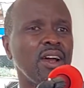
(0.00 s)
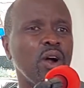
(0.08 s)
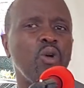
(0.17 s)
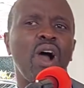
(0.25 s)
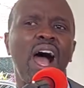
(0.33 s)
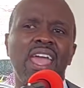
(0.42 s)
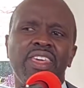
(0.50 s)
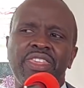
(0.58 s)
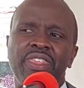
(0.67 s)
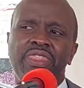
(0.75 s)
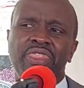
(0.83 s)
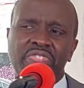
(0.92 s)
who
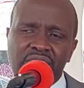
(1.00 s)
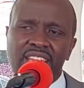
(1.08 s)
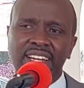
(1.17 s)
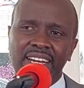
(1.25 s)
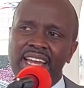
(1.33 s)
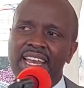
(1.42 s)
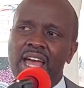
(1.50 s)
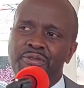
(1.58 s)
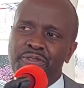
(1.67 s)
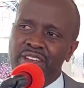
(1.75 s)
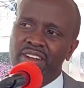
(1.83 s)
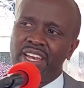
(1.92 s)
I think and I
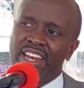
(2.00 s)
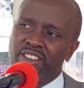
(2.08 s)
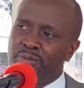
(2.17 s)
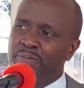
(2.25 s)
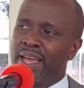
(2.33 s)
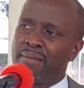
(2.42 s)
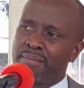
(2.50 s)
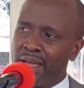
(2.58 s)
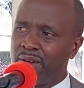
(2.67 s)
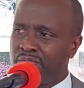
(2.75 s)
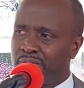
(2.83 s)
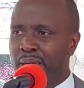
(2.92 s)
feel, and you bear
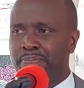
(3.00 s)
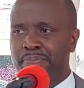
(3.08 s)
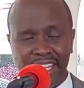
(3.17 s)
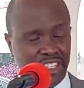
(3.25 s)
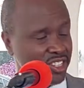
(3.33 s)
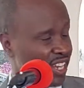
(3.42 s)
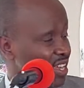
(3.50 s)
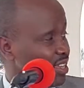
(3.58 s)
my with my passion.